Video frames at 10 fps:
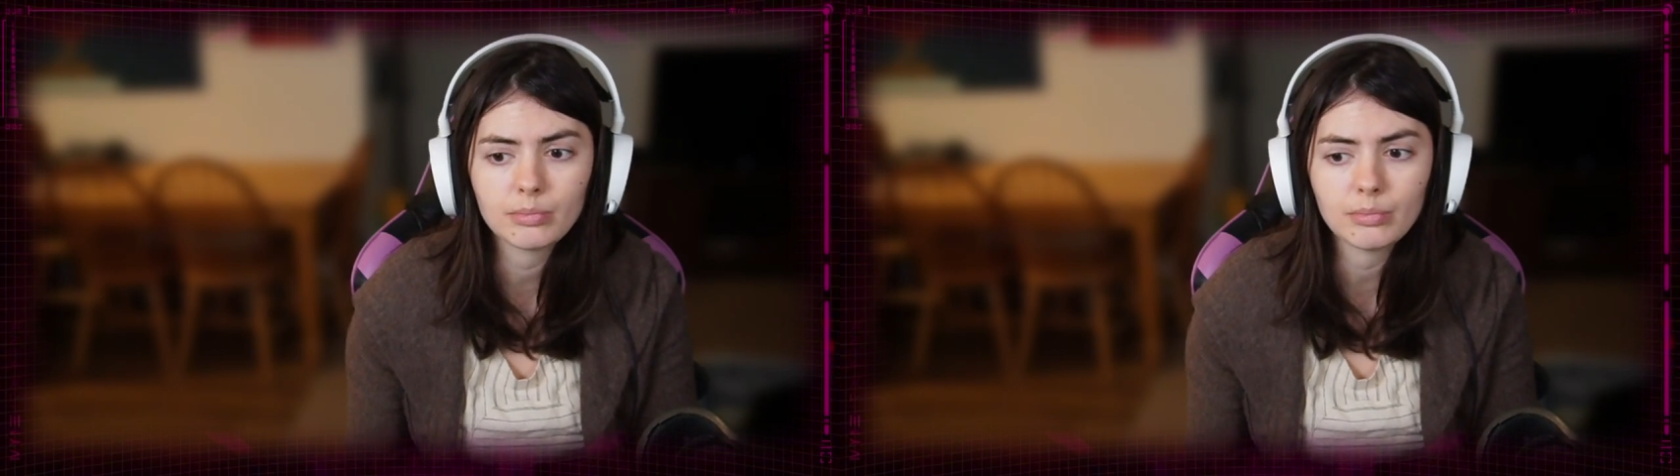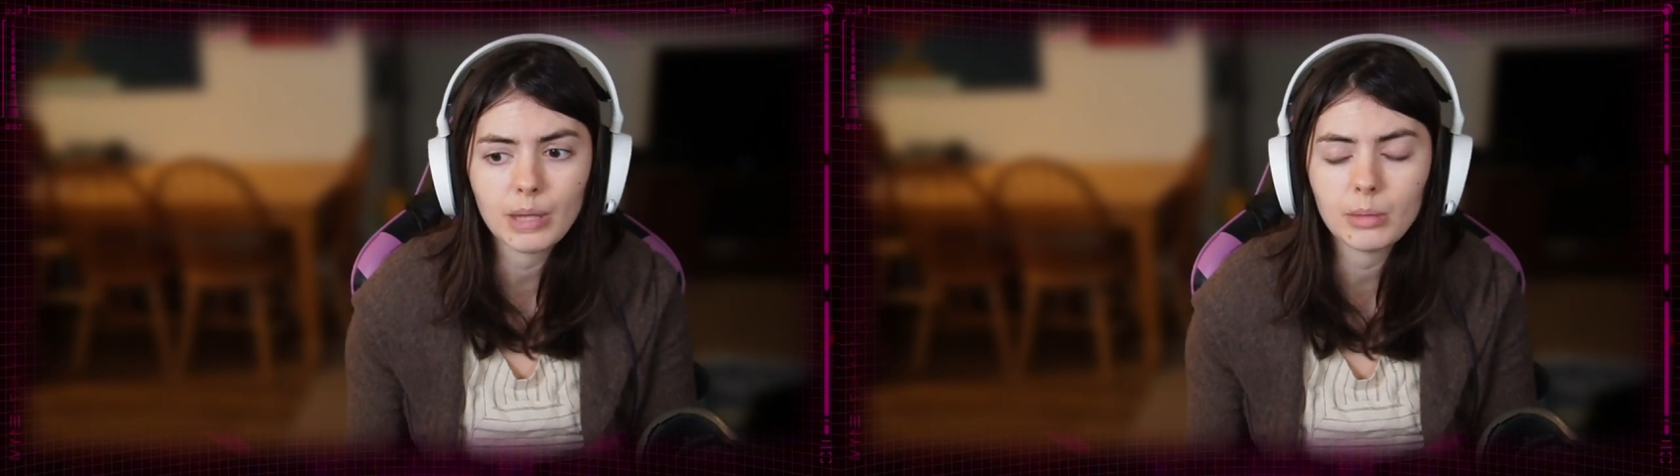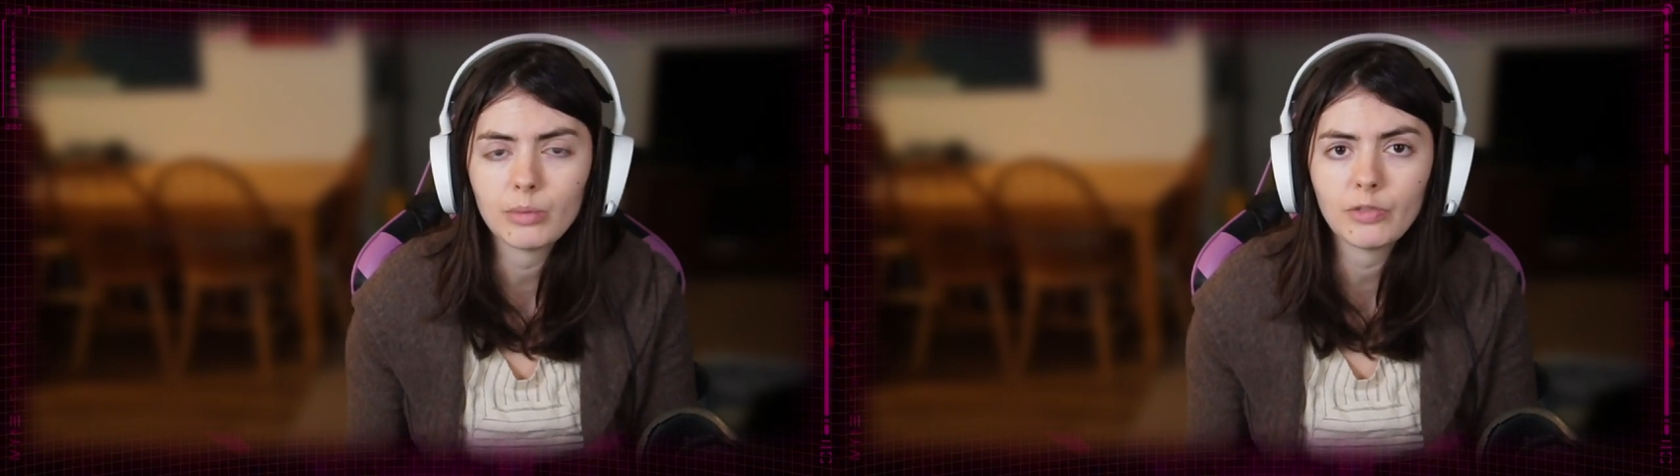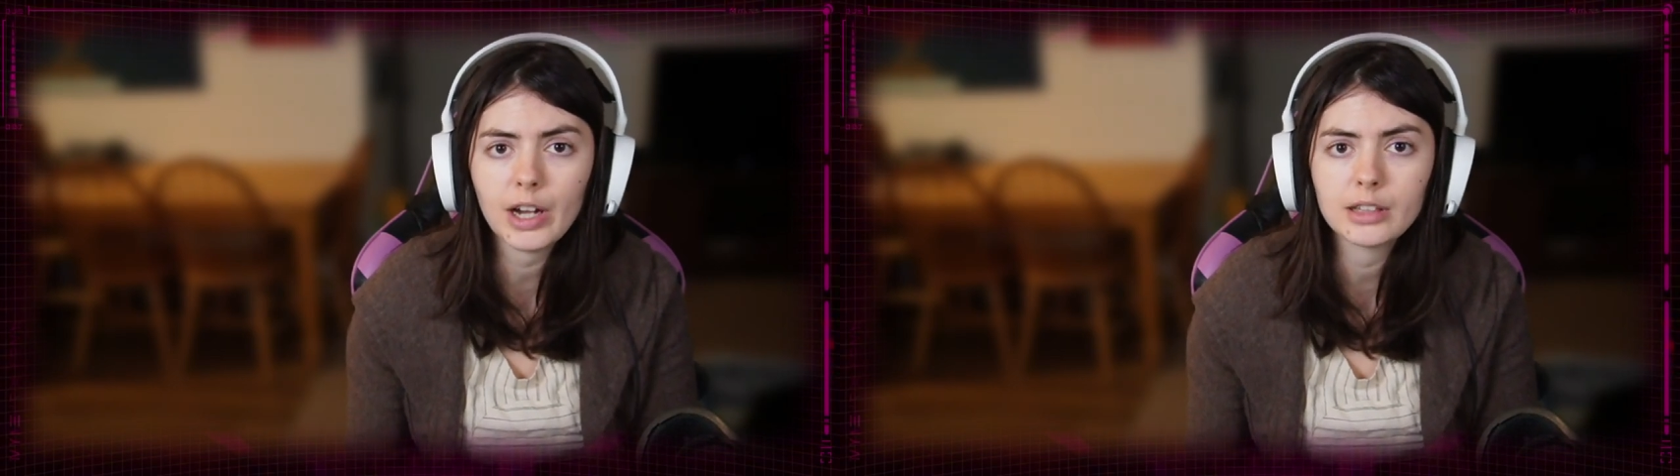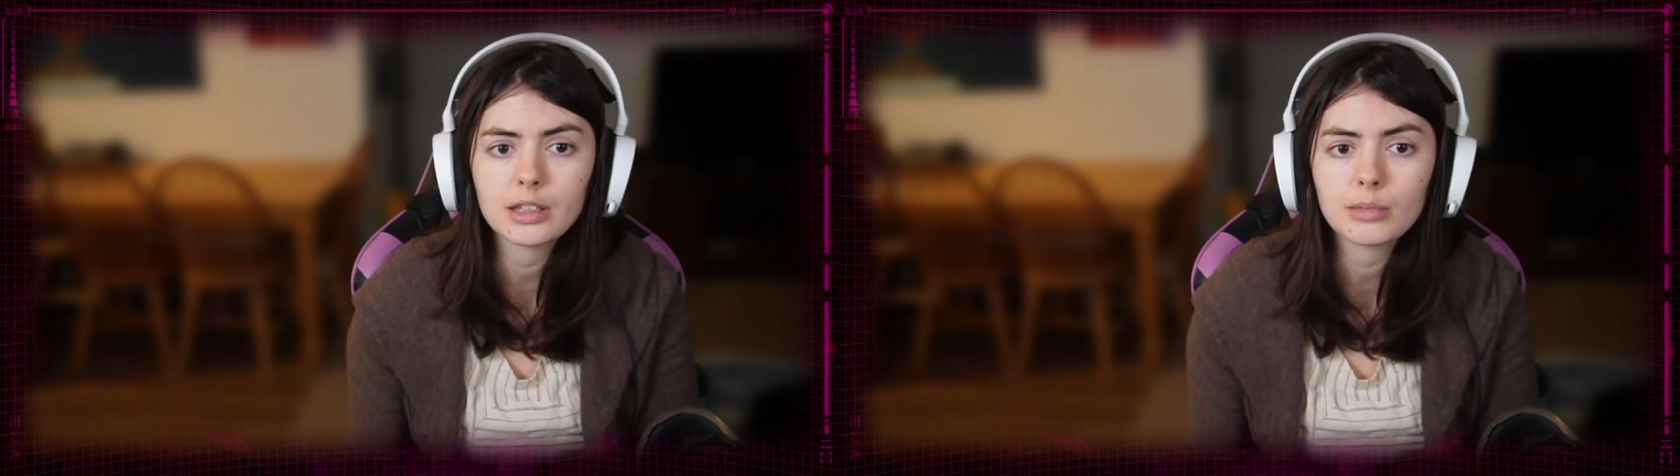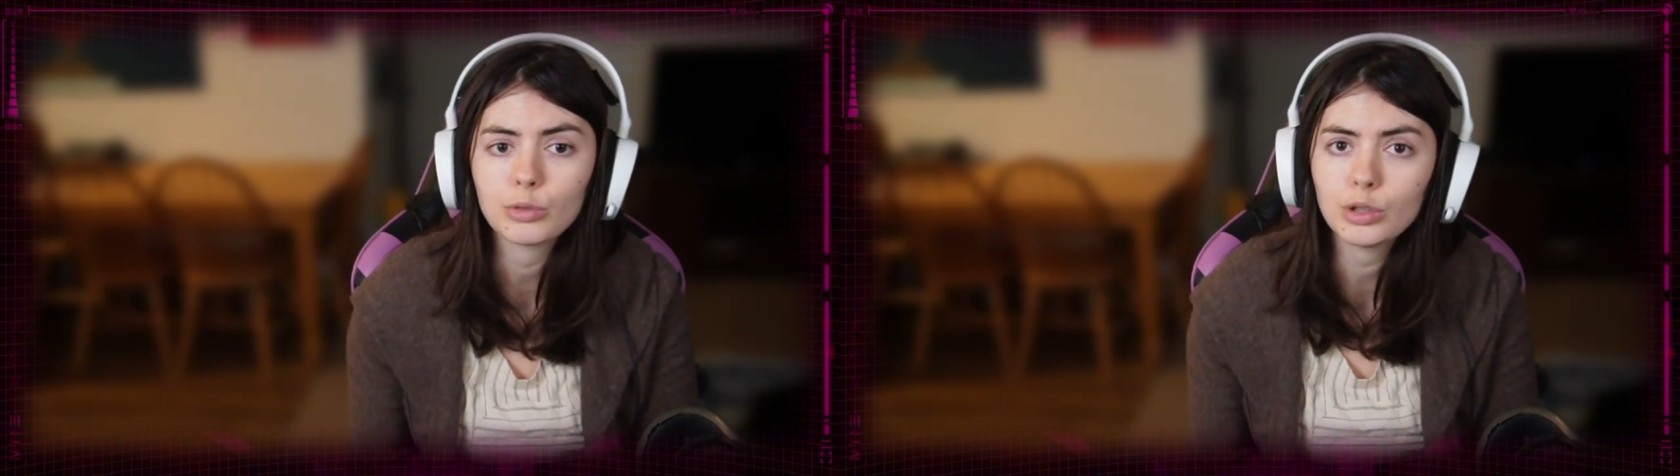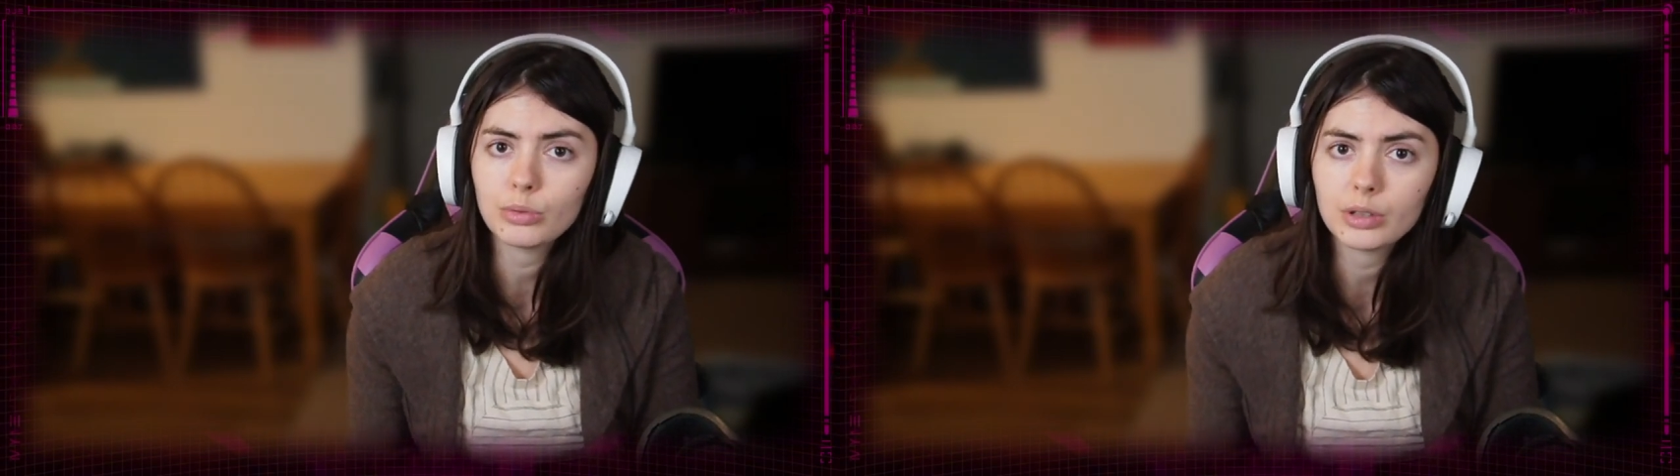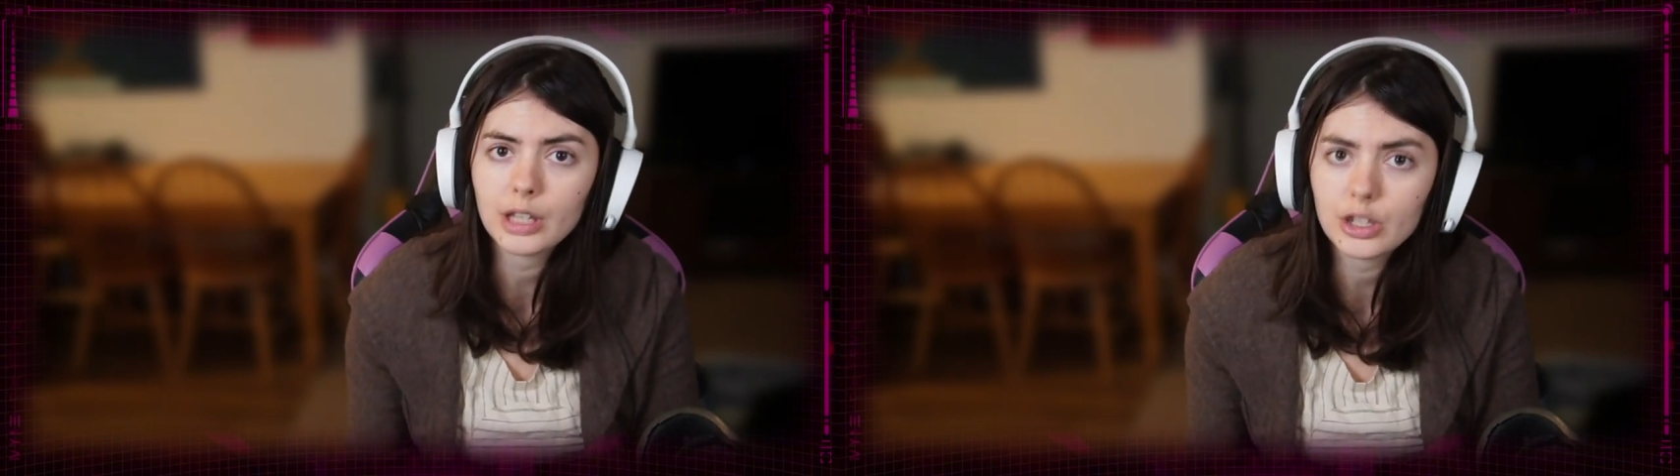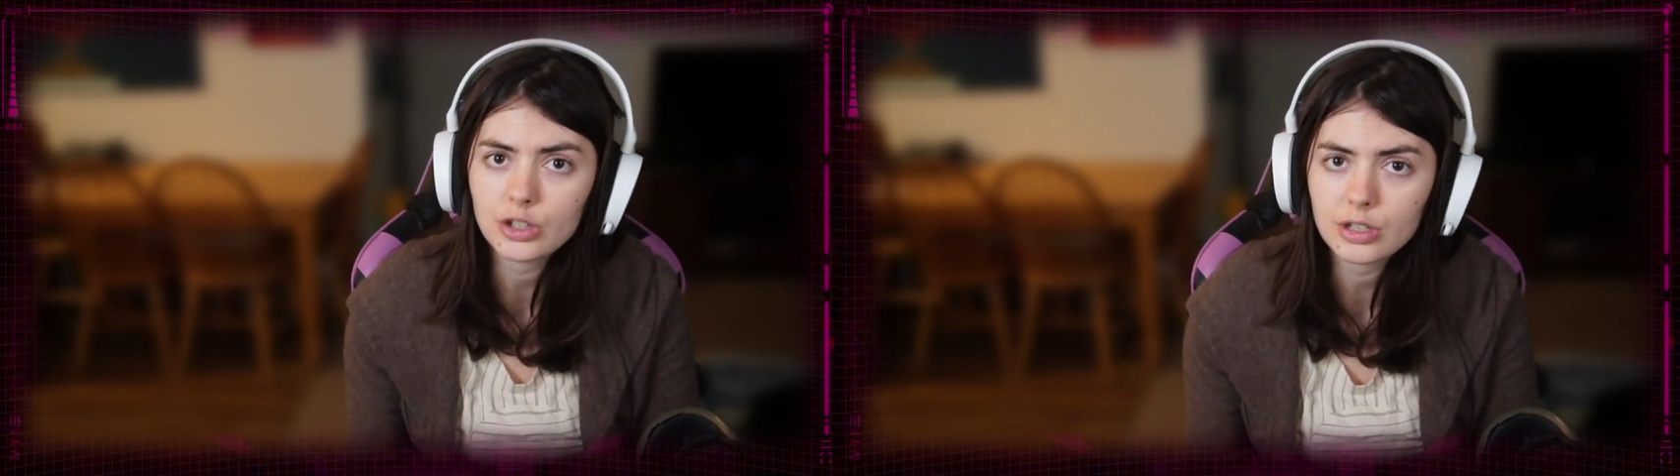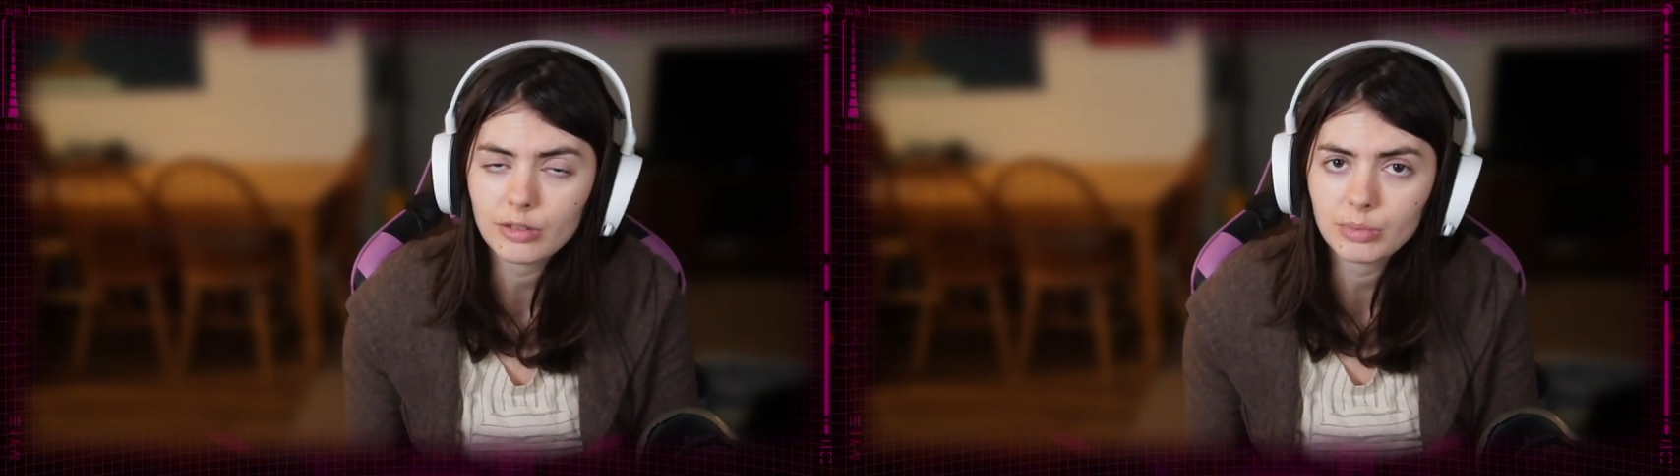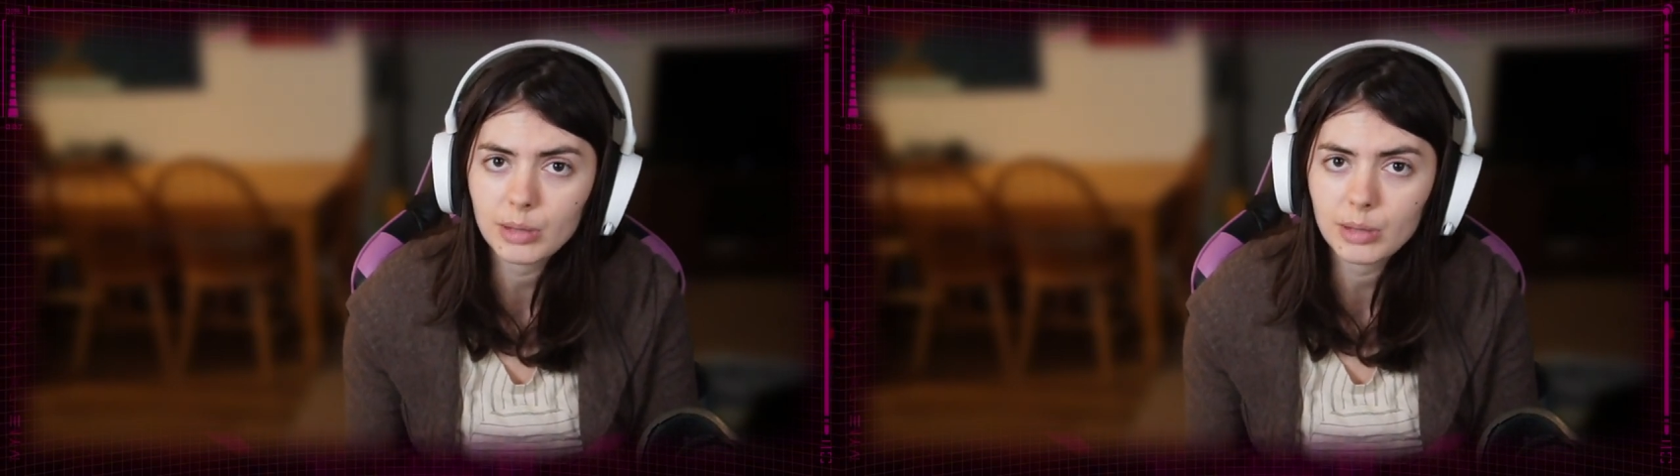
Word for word: Maybe finding some good relations of